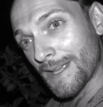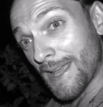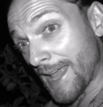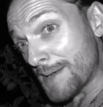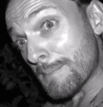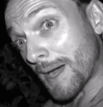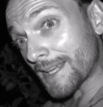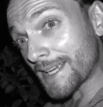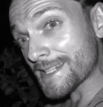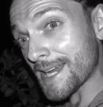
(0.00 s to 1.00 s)
in my
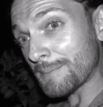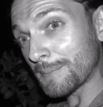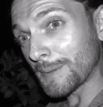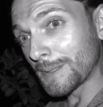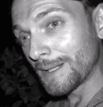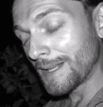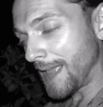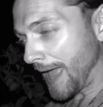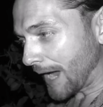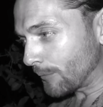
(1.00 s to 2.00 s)
example,
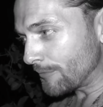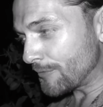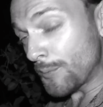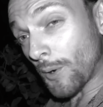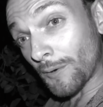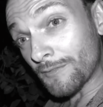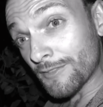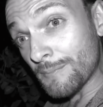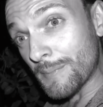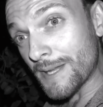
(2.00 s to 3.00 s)
how have you gone
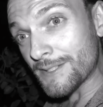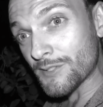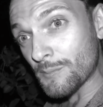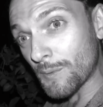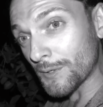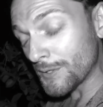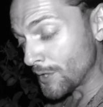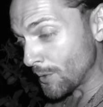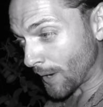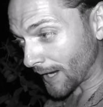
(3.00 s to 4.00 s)
from being someone
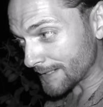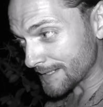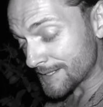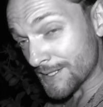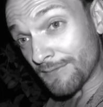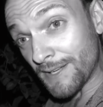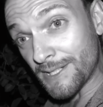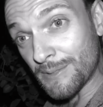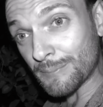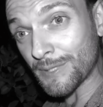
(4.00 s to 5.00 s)
who had severe
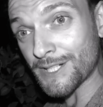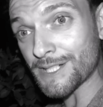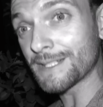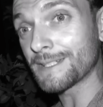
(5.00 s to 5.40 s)
depression?